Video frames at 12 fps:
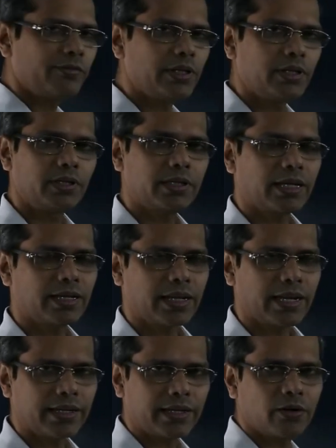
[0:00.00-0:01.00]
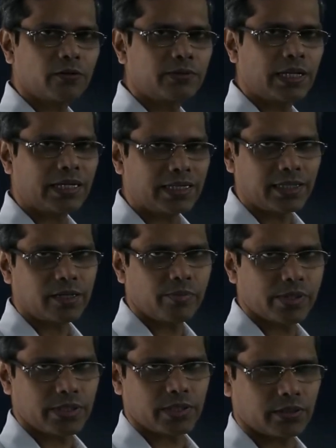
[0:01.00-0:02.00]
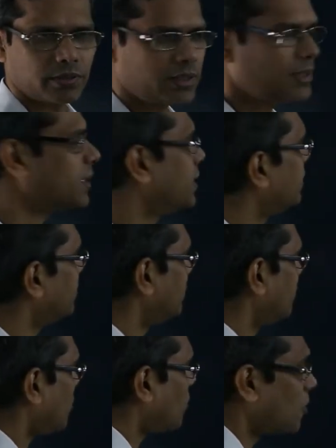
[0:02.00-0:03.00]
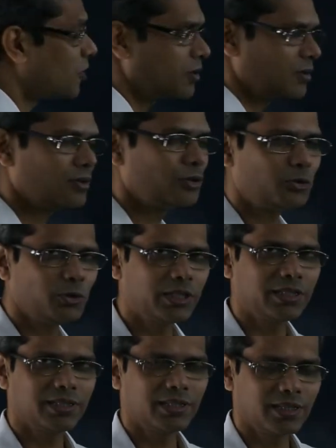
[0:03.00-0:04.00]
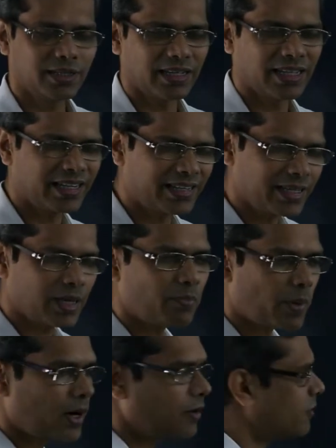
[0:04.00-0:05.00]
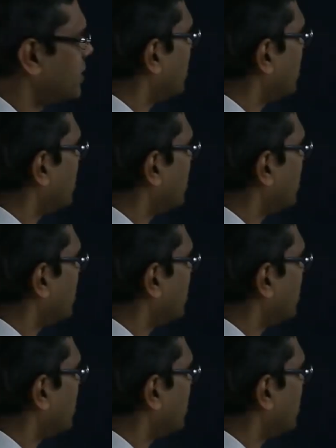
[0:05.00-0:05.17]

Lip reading: we can get rid of the real business, isn't it, or doing the real part of a